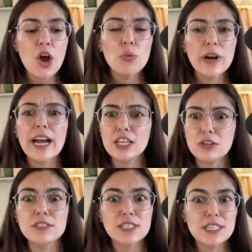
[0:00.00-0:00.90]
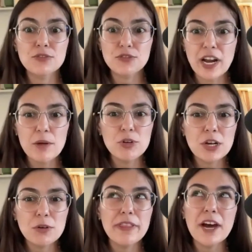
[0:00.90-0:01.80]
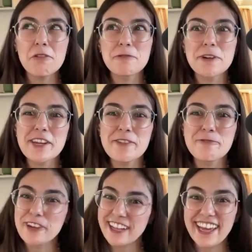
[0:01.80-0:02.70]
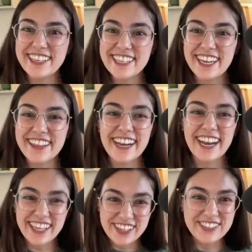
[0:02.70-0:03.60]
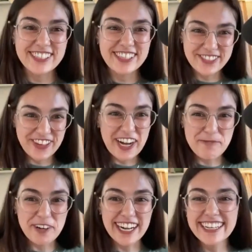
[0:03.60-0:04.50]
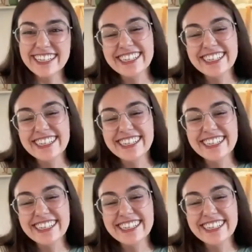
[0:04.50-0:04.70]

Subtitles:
where I used this framework without really realizing that I used the framework.